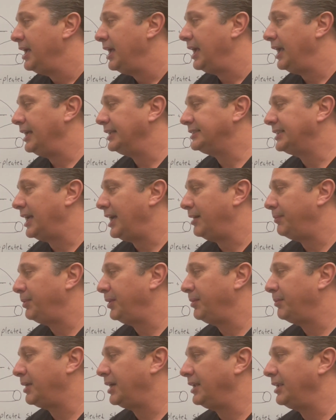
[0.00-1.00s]
it's
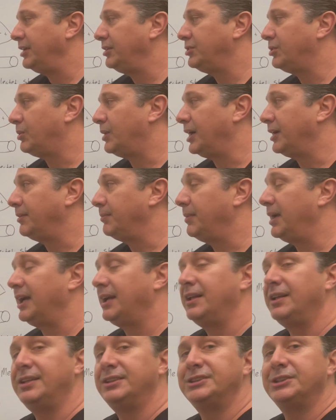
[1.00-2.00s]
happening by an indirect
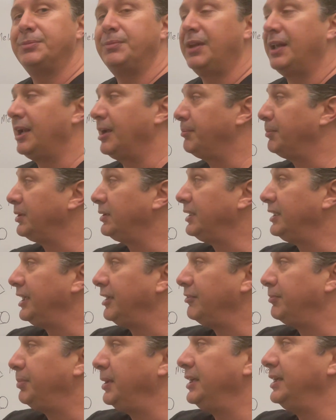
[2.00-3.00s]
mechanism that I
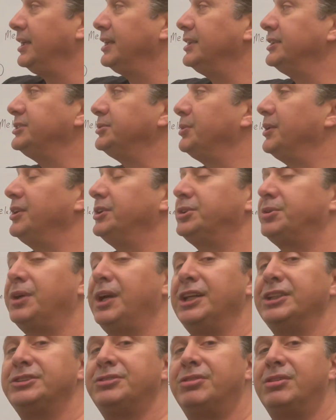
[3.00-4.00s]
believe begins with the
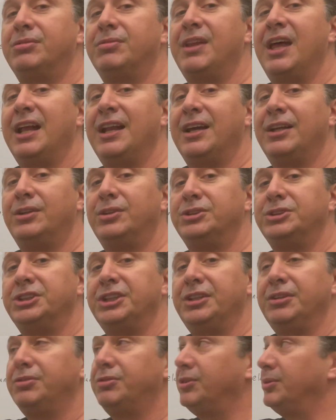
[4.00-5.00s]
transfer of that
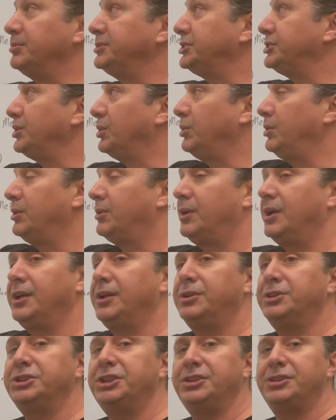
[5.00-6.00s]
energy from solar
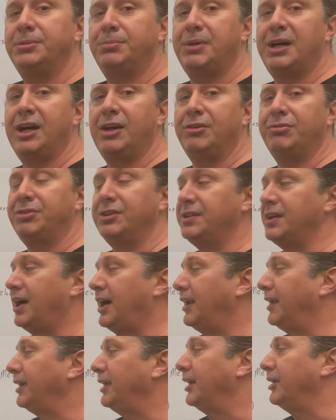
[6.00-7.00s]
energy to
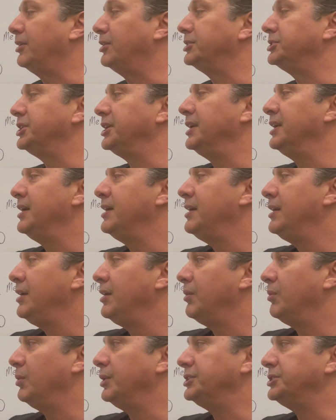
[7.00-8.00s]
biophotonic energy,
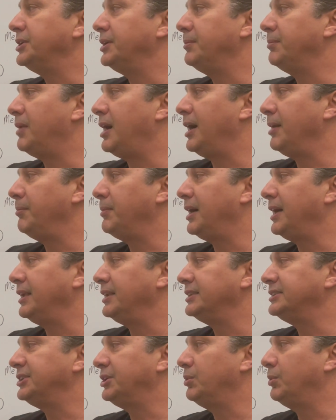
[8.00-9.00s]
which in my
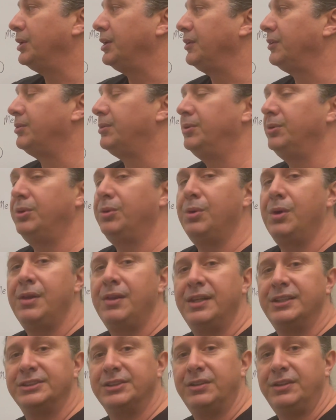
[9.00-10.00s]
mind is going through
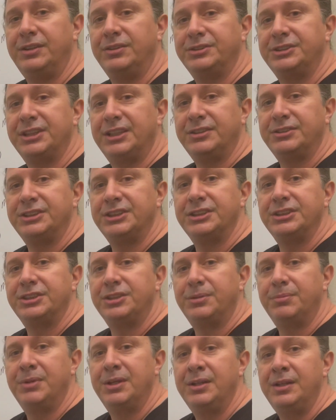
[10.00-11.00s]
this glial cell
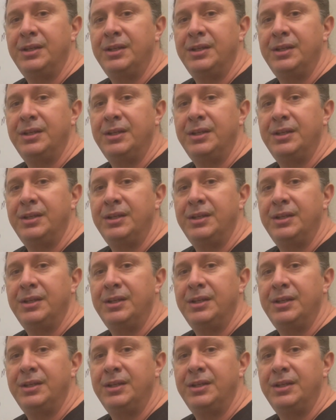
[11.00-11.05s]
system.